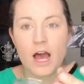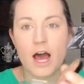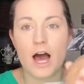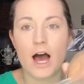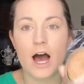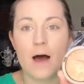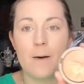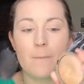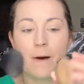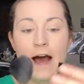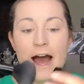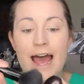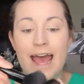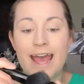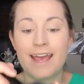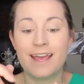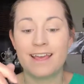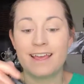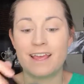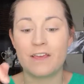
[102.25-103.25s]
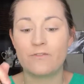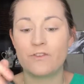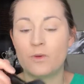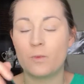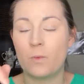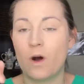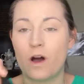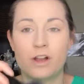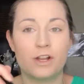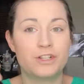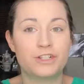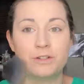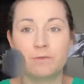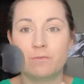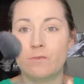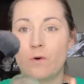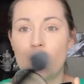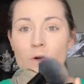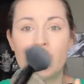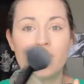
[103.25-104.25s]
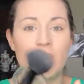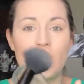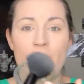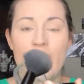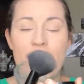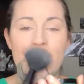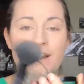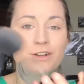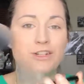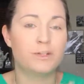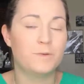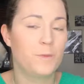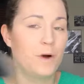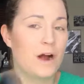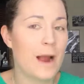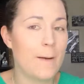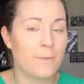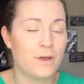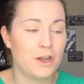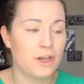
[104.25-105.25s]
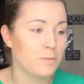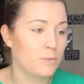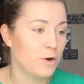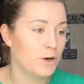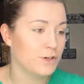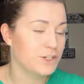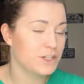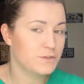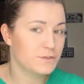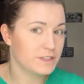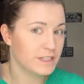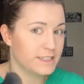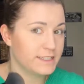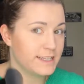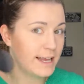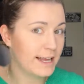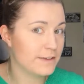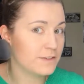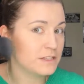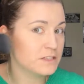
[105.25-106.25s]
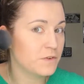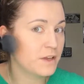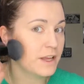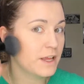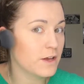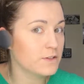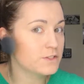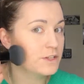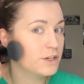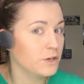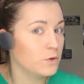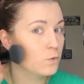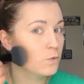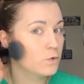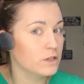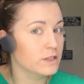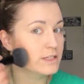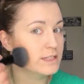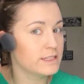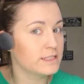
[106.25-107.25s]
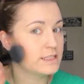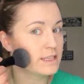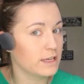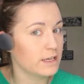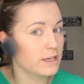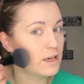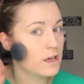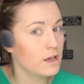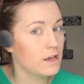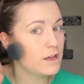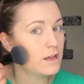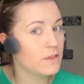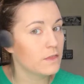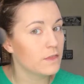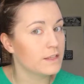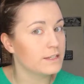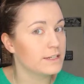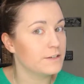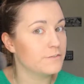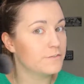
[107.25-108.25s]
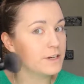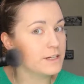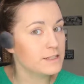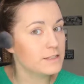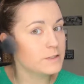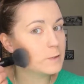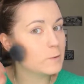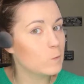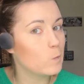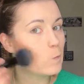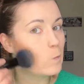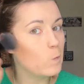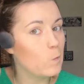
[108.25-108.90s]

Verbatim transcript: Um, I, if you want to do more, go ahead and do more. I'm going to do more just for the sake of this video so you can really see the difference.